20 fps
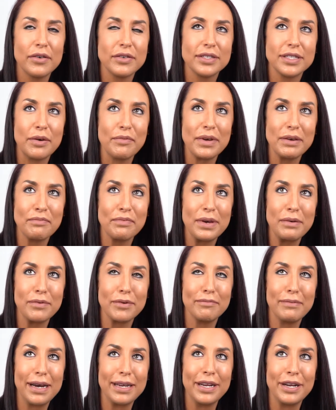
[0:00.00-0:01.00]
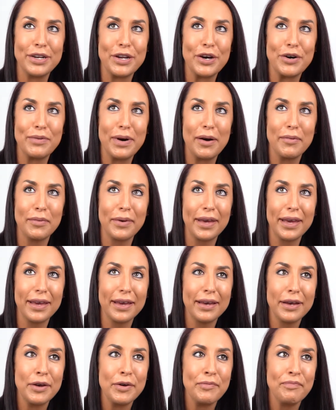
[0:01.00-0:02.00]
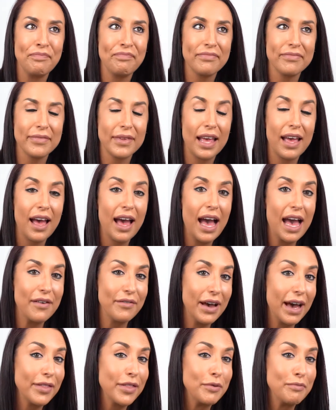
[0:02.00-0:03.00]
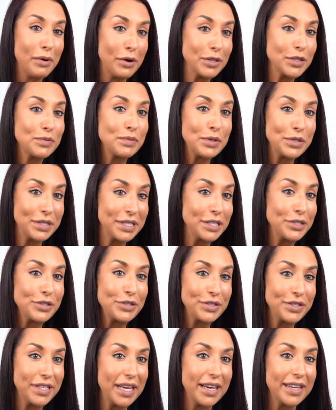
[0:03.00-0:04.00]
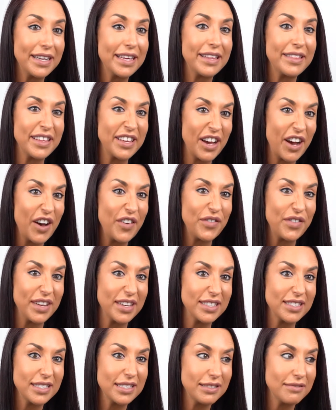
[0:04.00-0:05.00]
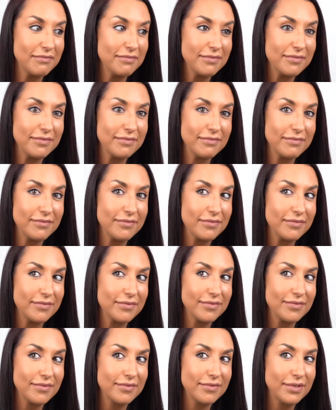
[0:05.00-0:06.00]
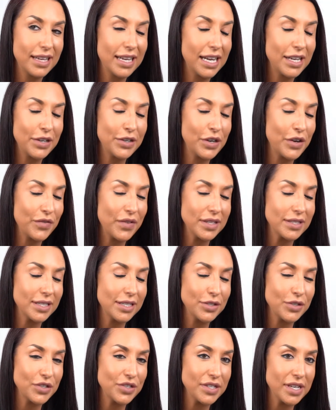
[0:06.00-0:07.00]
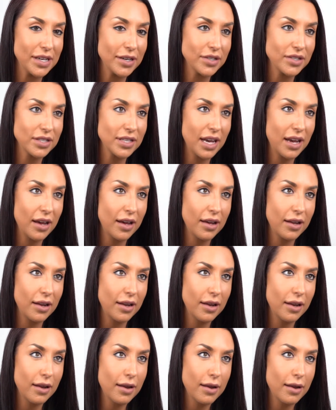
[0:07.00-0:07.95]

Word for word: Something people might not know about me, I've had the most procedures done in the office. And I don't know if that's interesting or sad.